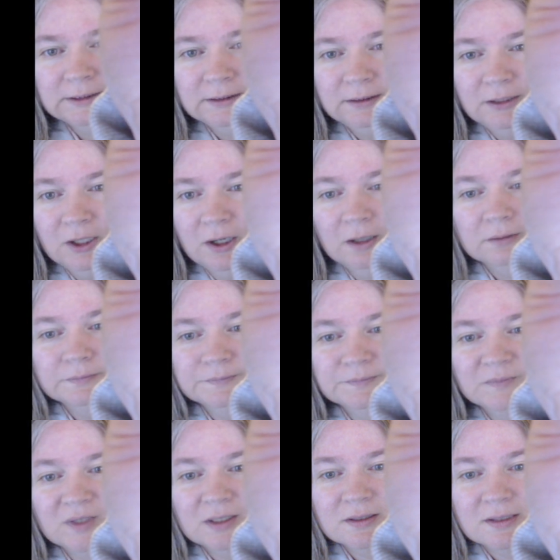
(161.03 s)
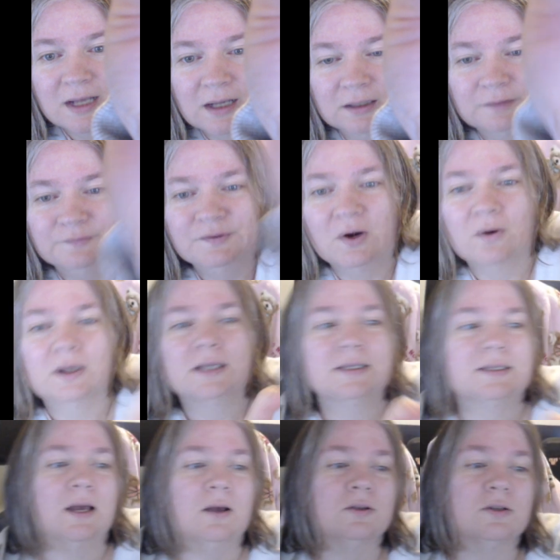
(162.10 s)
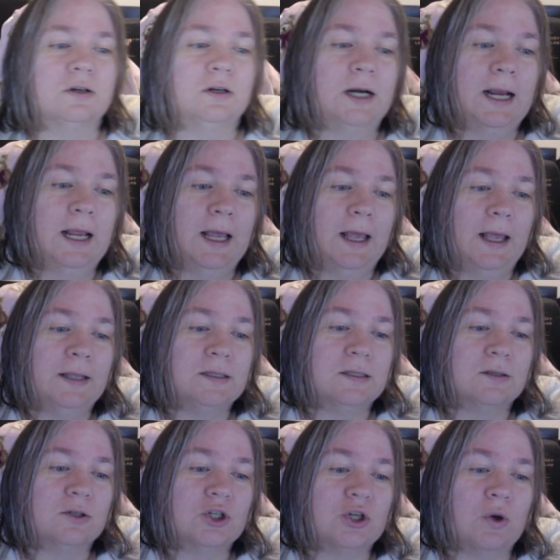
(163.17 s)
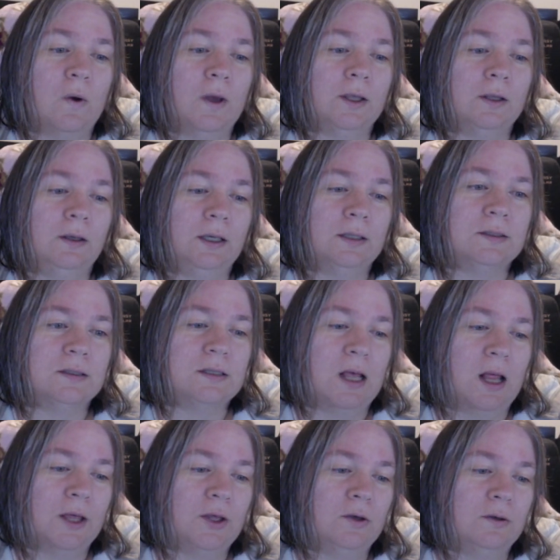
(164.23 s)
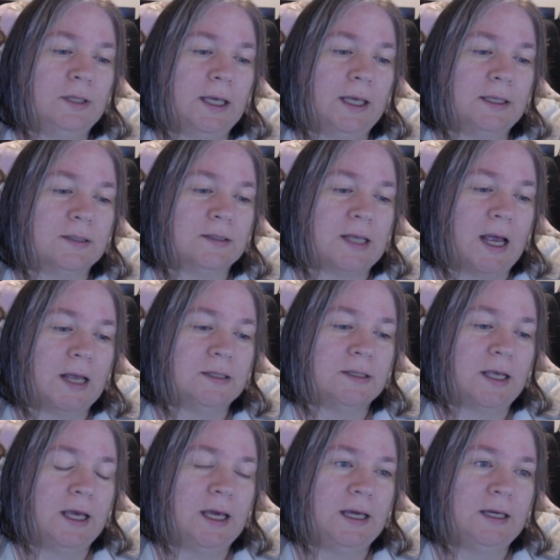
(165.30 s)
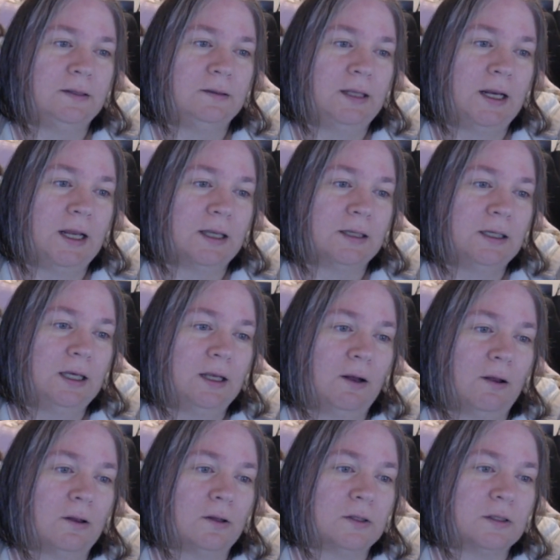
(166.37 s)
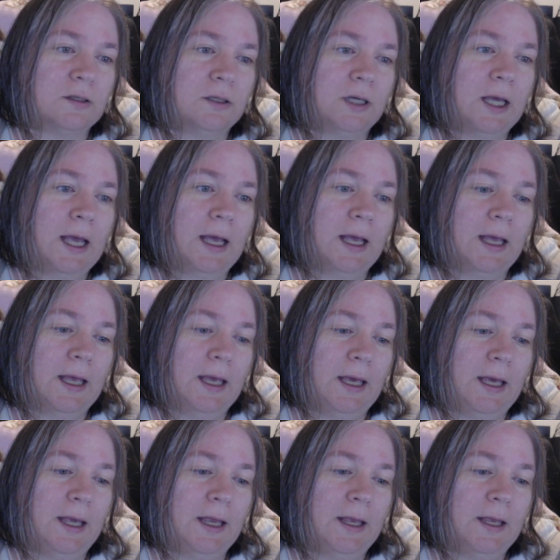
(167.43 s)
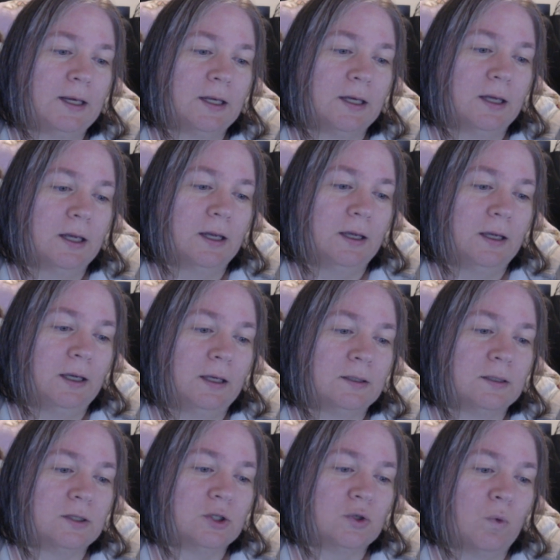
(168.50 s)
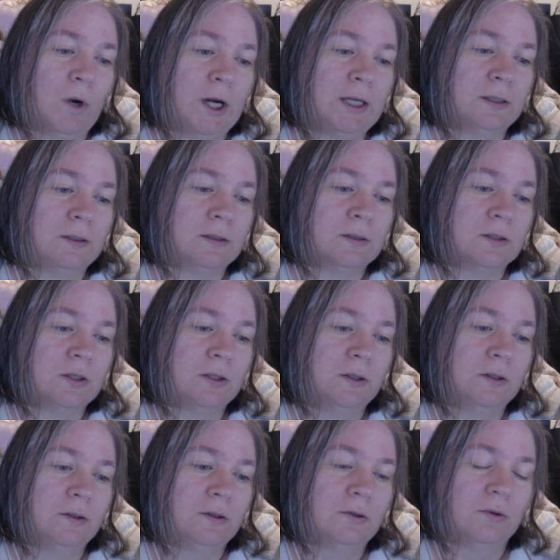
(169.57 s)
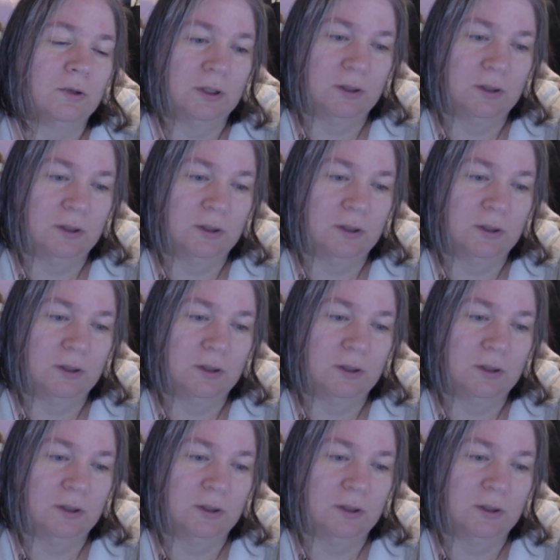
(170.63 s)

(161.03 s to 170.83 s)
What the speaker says: No, it's not going to focus. It's telling you the size 8 knitting needles, and it's 22